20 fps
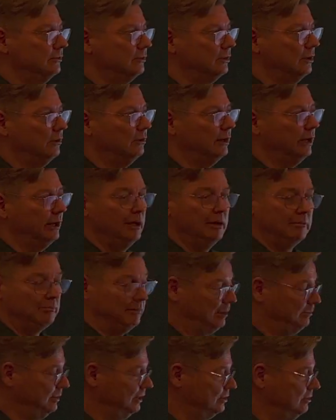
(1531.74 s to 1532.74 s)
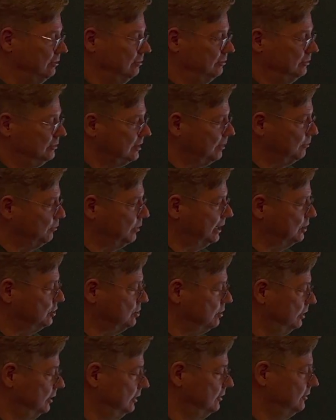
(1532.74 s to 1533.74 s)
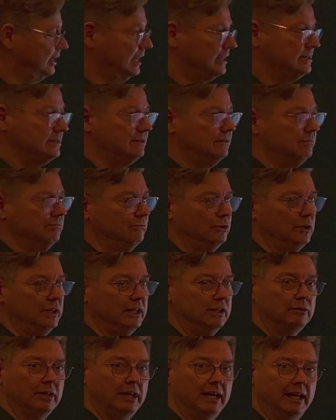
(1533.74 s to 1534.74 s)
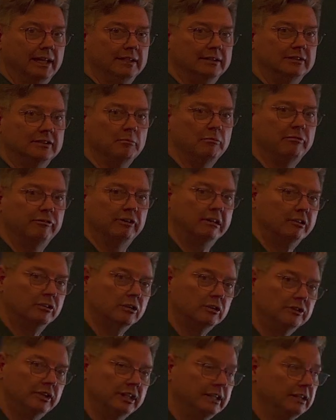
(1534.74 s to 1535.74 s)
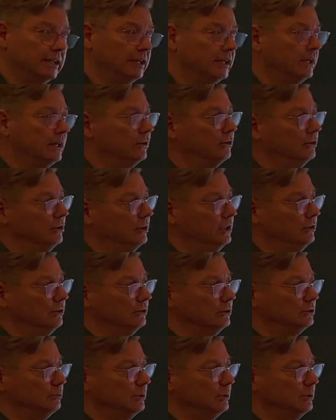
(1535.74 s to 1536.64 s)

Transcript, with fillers: So maybe somewhere during the test, you need to add some filters in there. You mm -hmm. need to mm-hmm.